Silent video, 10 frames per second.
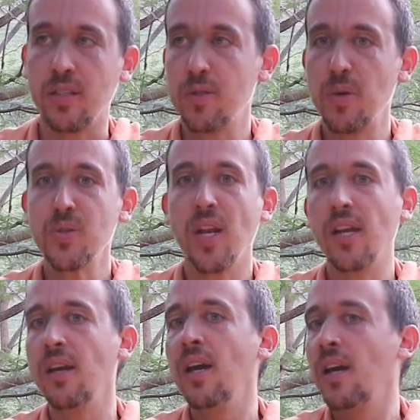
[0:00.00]

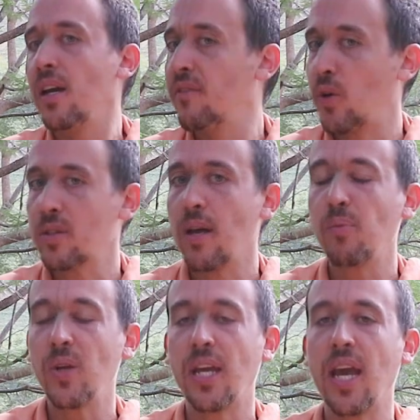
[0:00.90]
Especially, for
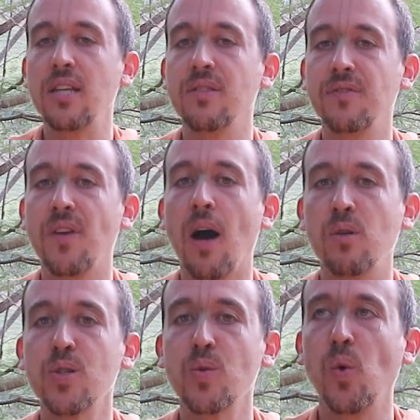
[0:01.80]
example, in the case of
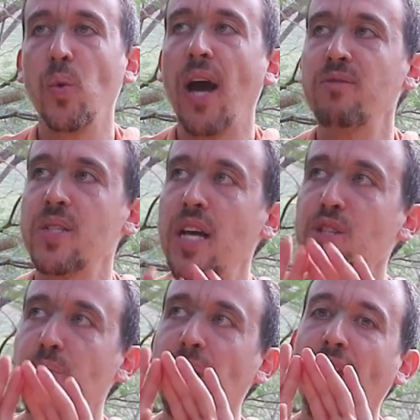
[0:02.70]
our school, we have
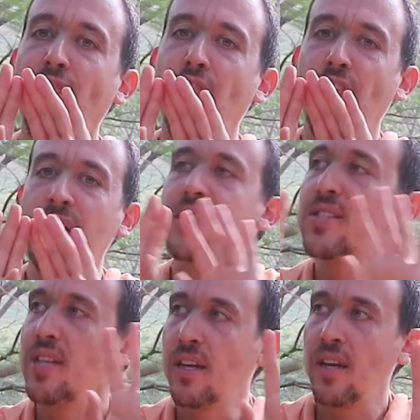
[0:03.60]
such a big
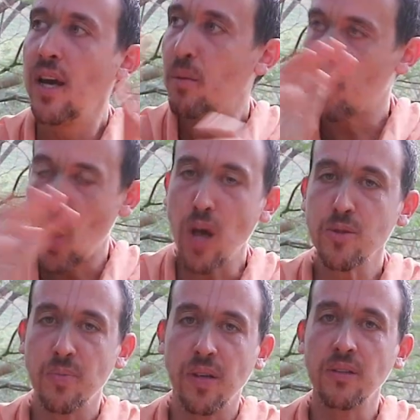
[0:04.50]
theistic
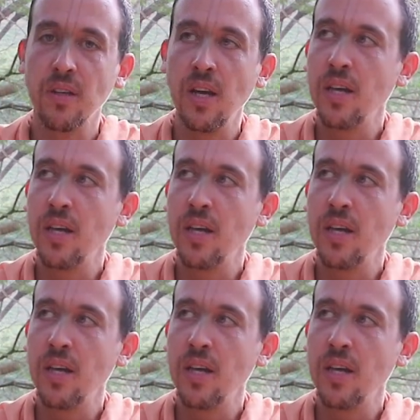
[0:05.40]
prospect,